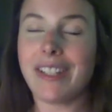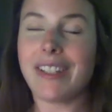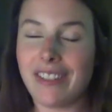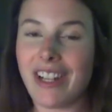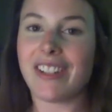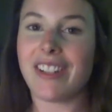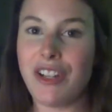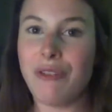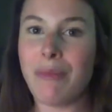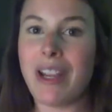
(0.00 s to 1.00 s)
suggest
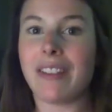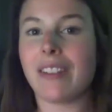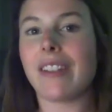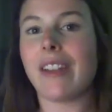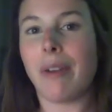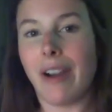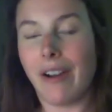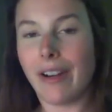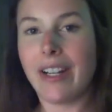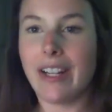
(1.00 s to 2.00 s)
that you make this a
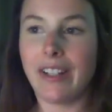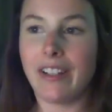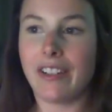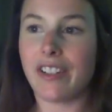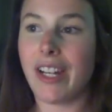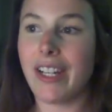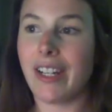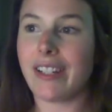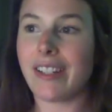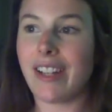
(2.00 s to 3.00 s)
priority in your
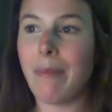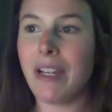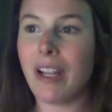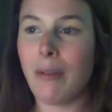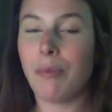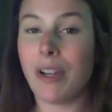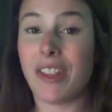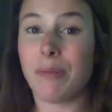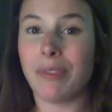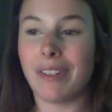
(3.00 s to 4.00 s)
studying, is coming up with
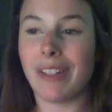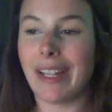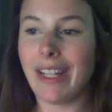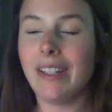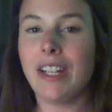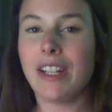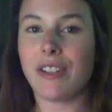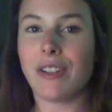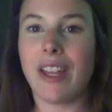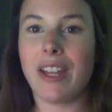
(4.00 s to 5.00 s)
a plan
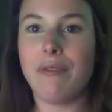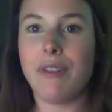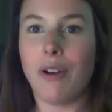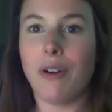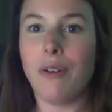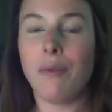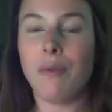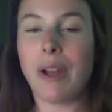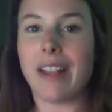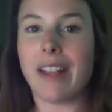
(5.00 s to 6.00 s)
so that you know
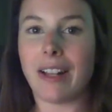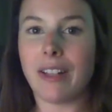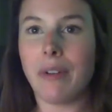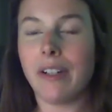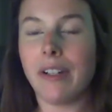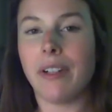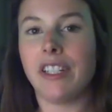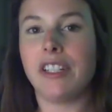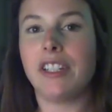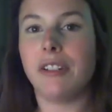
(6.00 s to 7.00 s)
exactly what you're
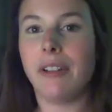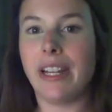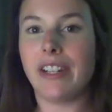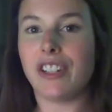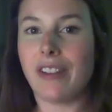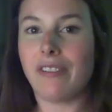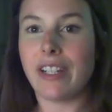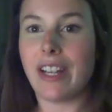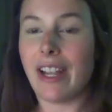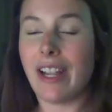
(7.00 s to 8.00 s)
going to do each and every
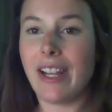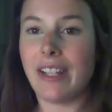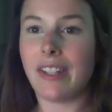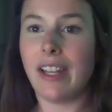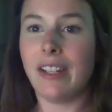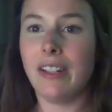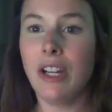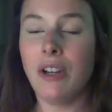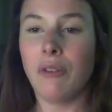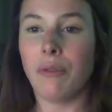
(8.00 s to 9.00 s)
day. And then
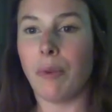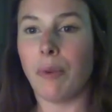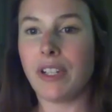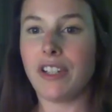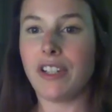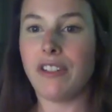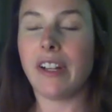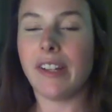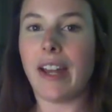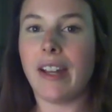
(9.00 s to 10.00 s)
once you
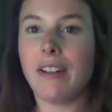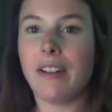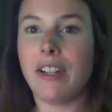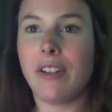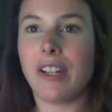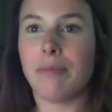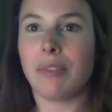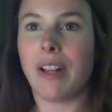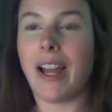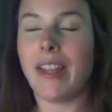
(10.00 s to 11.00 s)
figure that out, you can
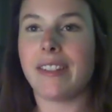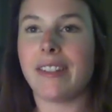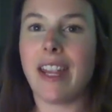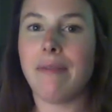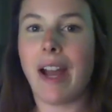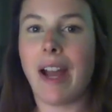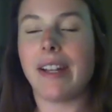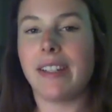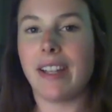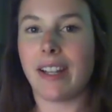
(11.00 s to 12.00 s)
apply the same
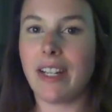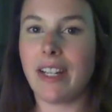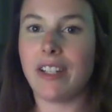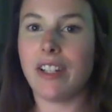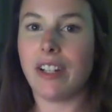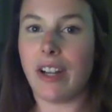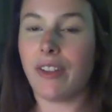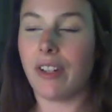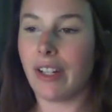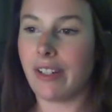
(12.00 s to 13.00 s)
kind of techniques to your
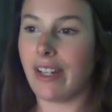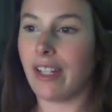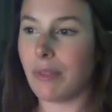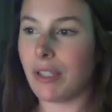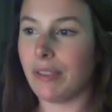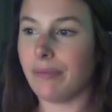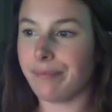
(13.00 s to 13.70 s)
other exams.